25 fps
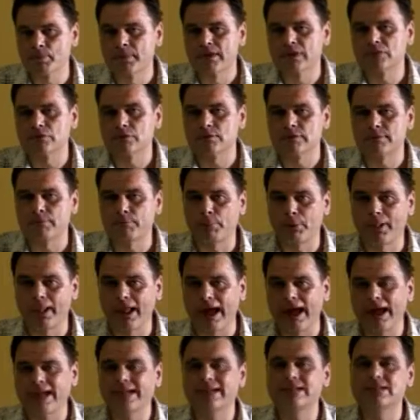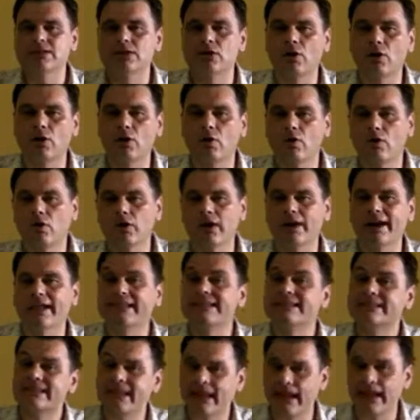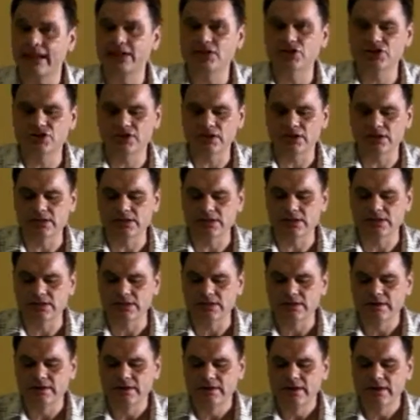So it's plans or intentions.